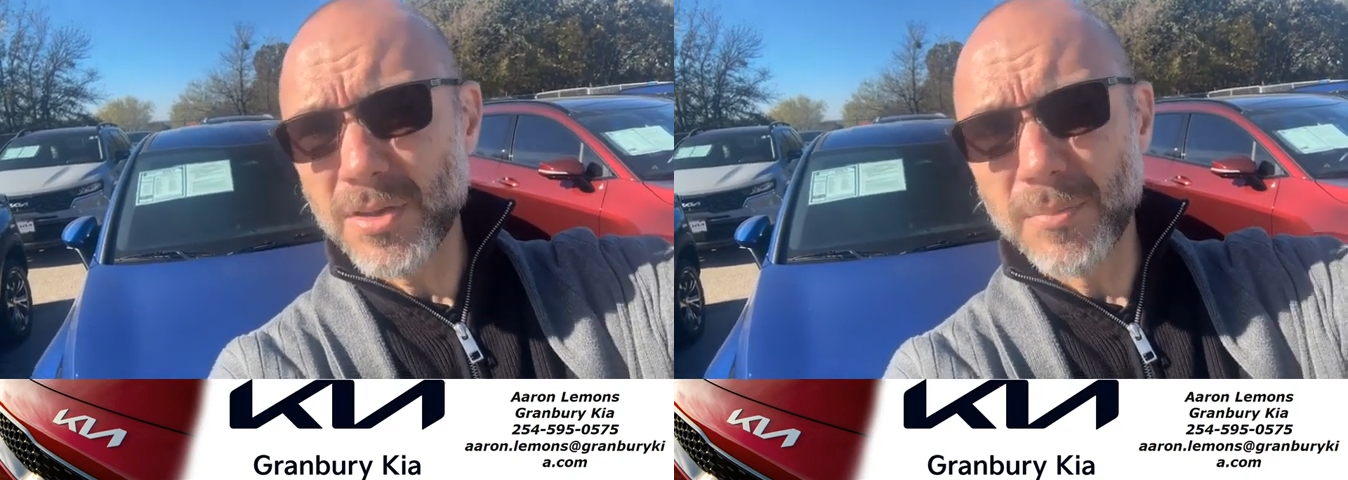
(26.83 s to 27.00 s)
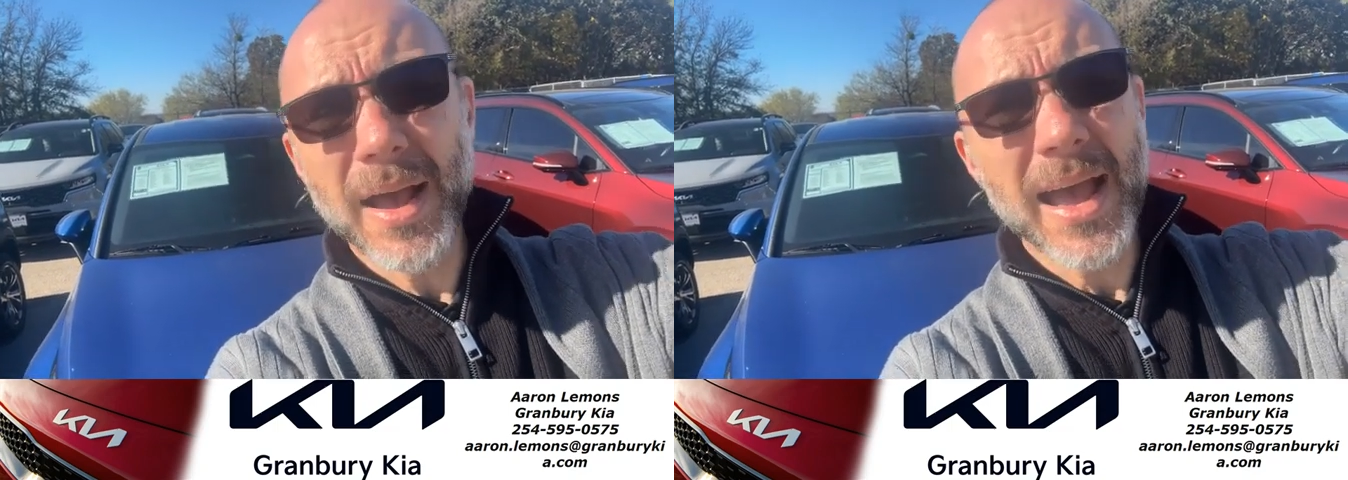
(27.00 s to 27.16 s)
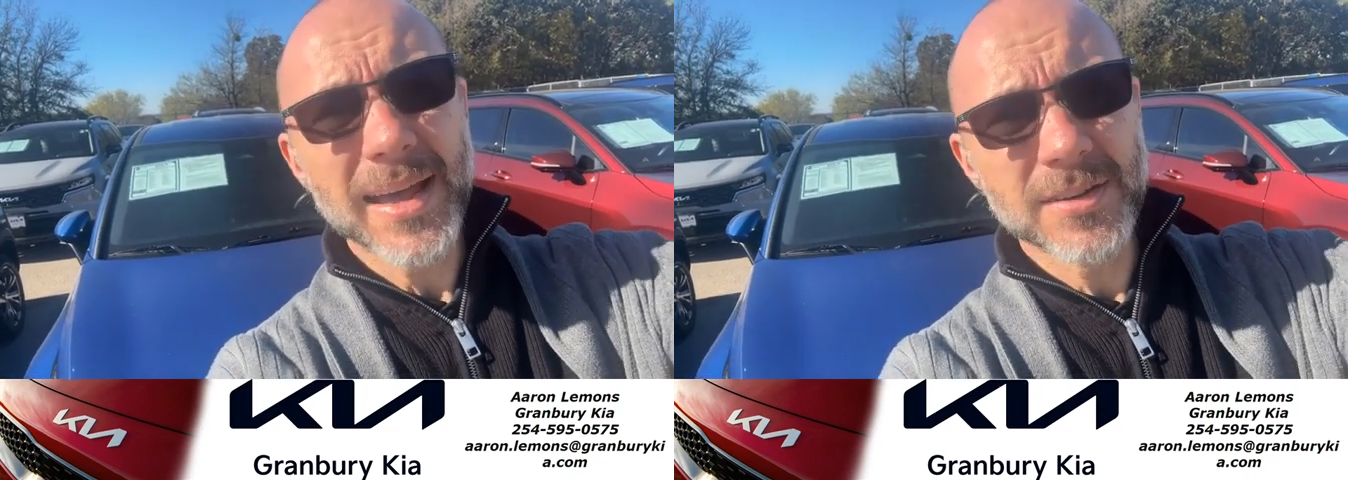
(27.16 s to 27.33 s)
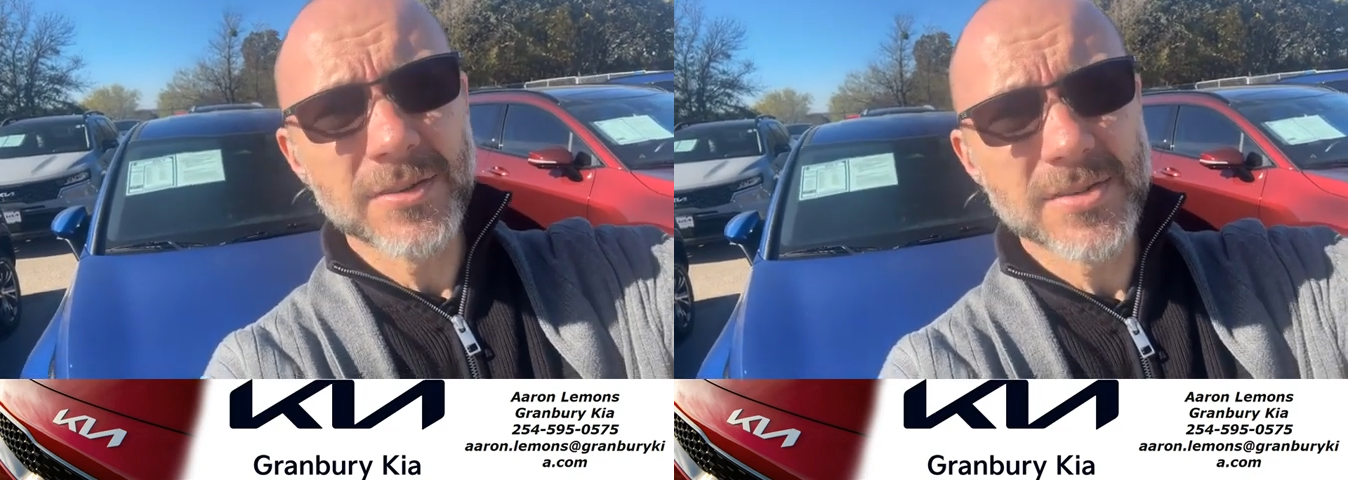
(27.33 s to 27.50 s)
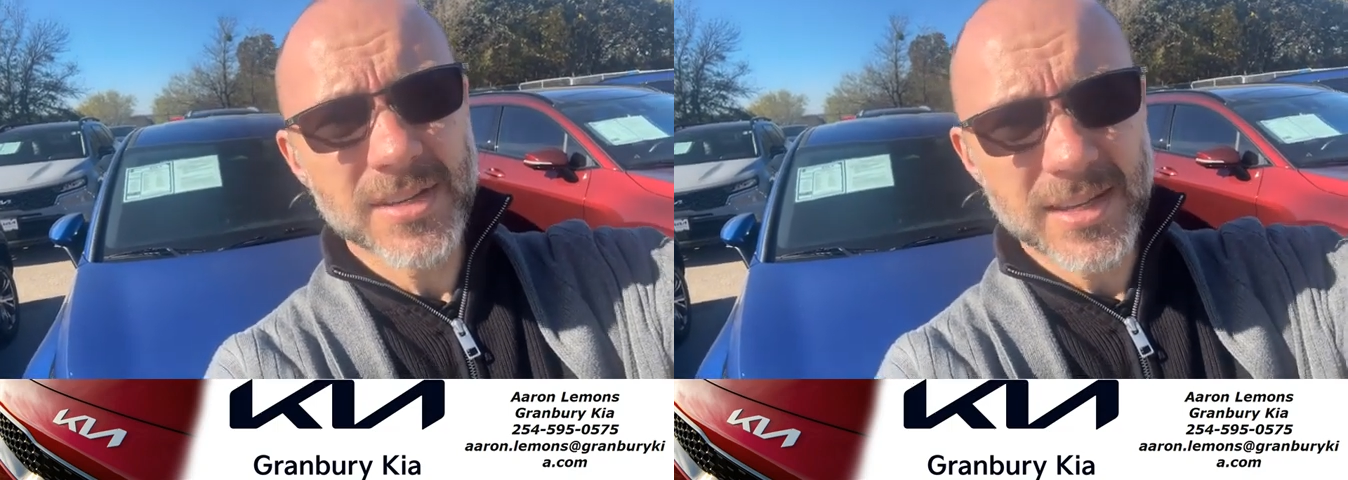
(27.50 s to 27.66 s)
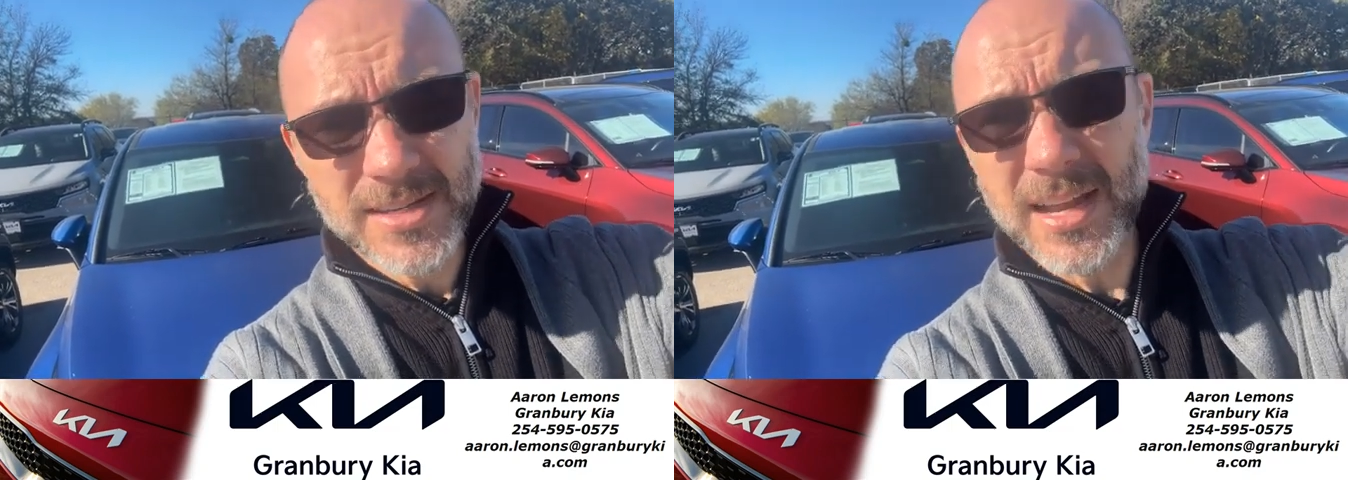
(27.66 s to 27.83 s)
The bad
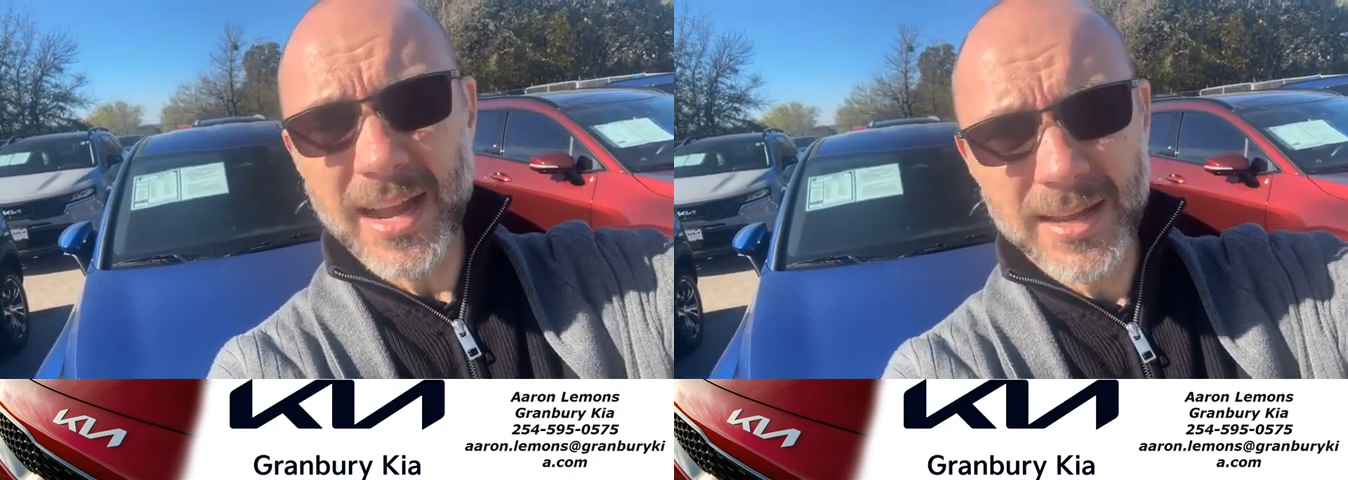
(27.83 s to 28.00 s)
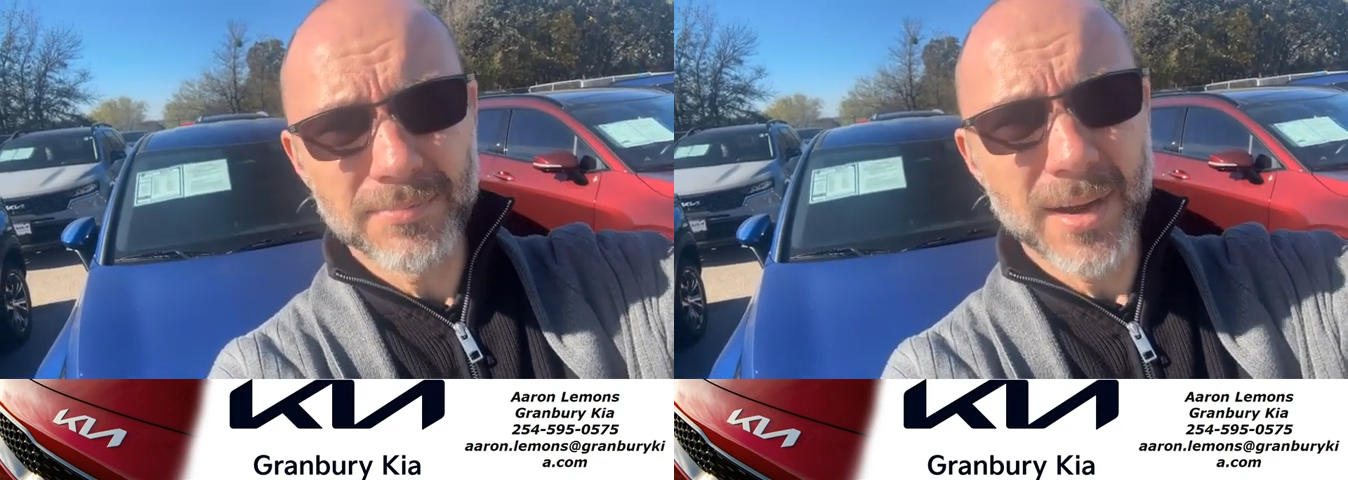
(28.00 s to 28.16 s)
news is I can